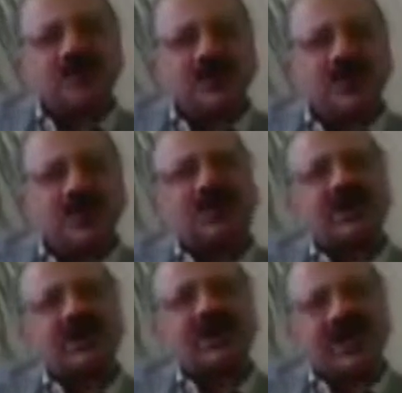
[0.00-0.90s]
do what
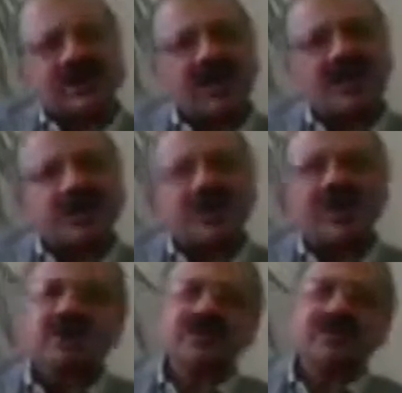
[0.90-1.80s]
you can do
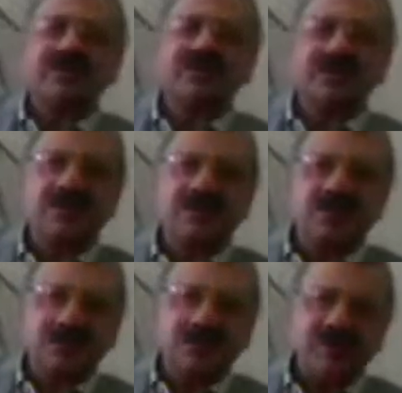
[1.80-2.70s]
under the existing
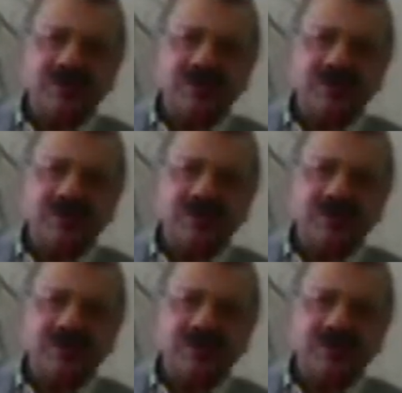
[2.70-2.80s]
WTO,